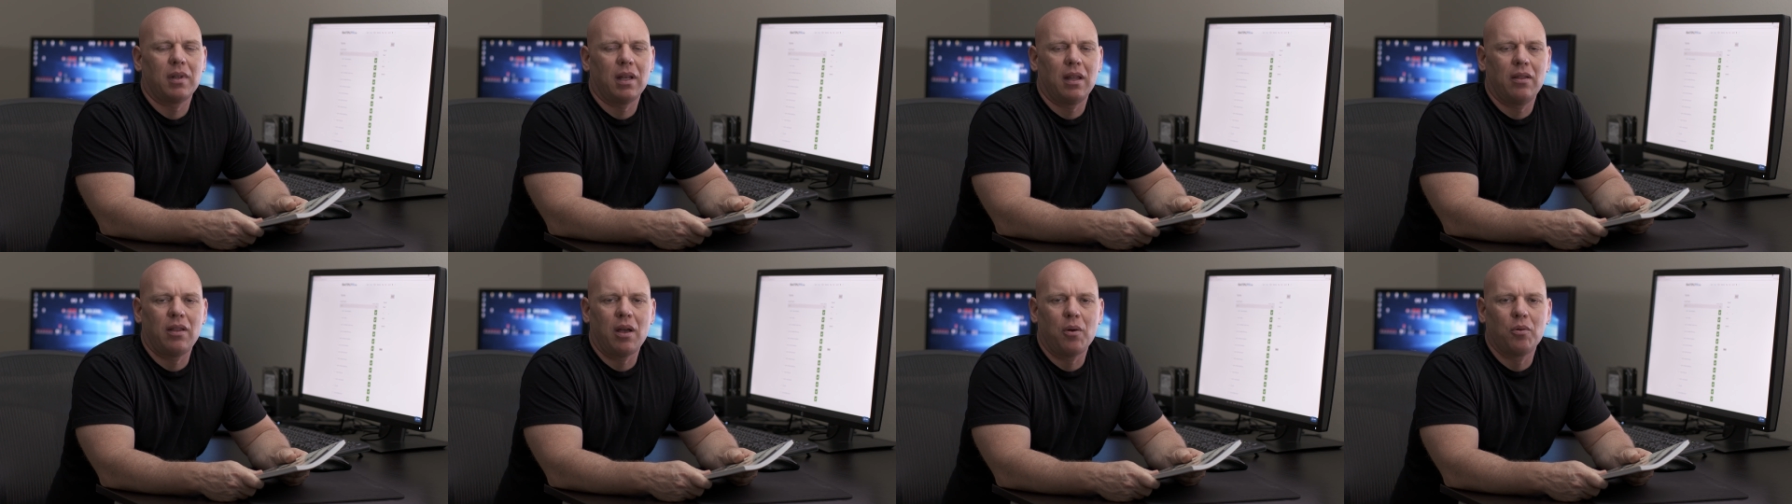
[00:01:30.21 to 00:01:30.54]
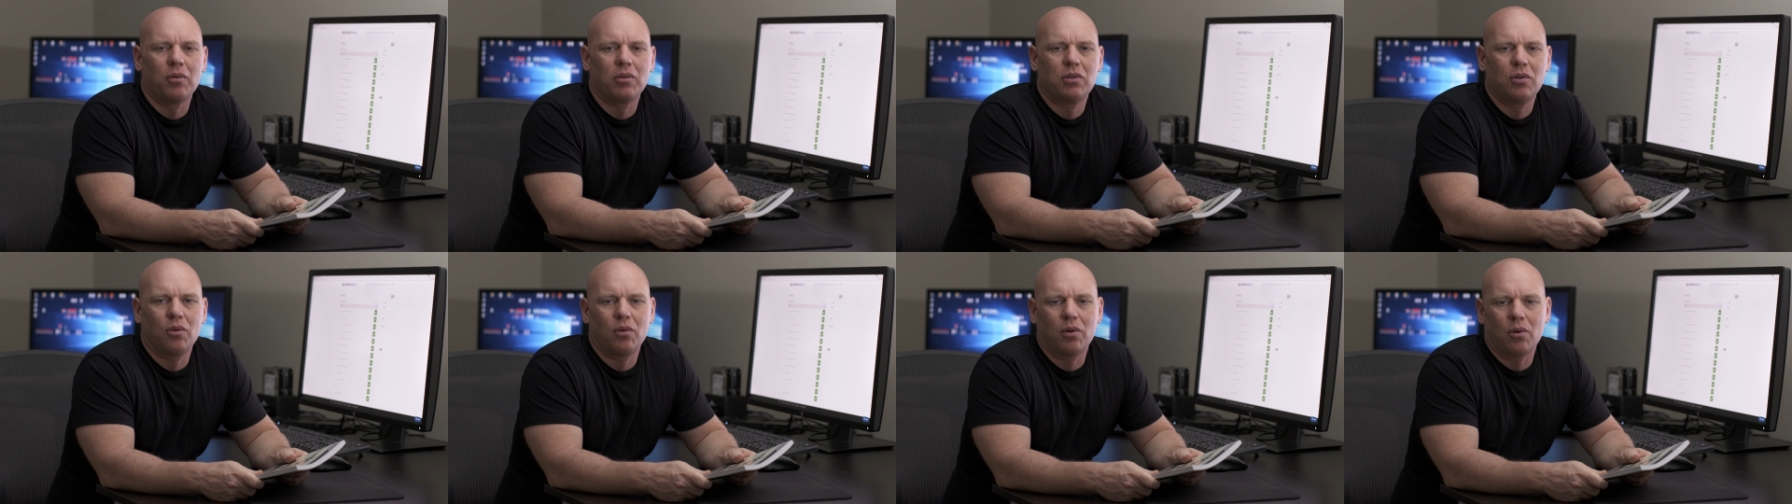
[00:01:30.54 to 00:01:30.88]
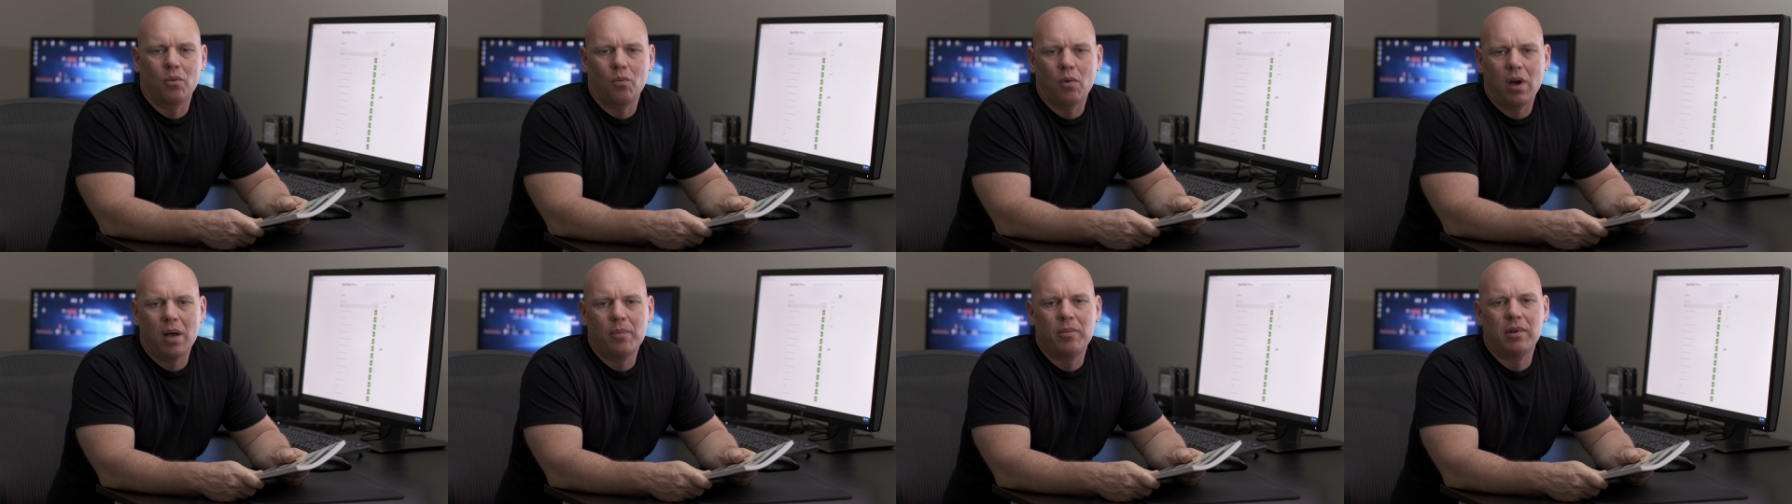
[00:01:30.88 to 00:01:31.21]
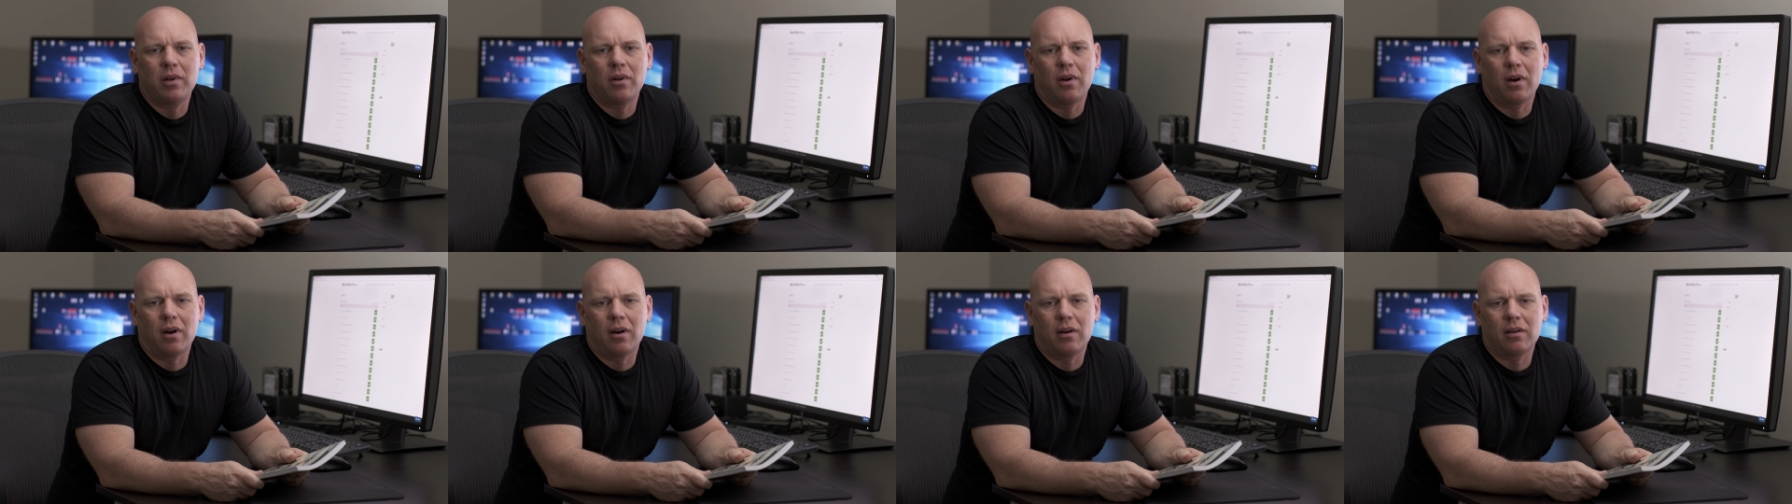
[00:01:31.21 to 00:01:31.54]
and they were doing a
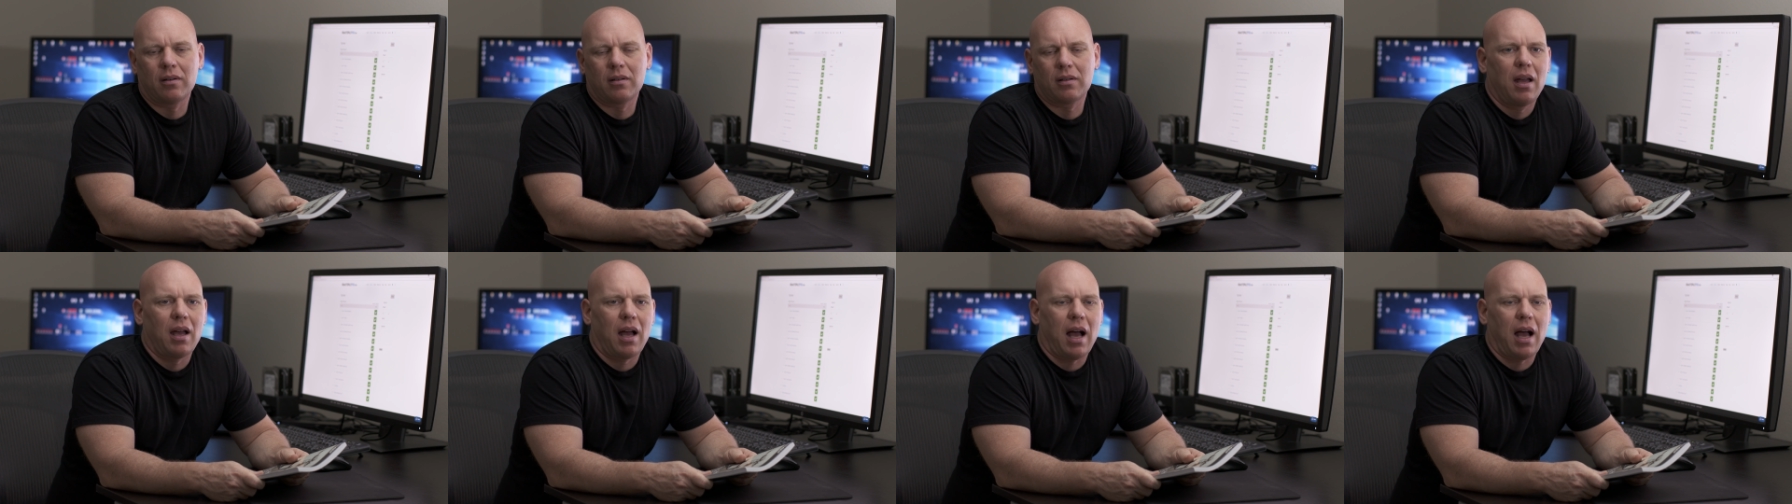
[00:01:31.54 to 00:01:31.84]
webinar.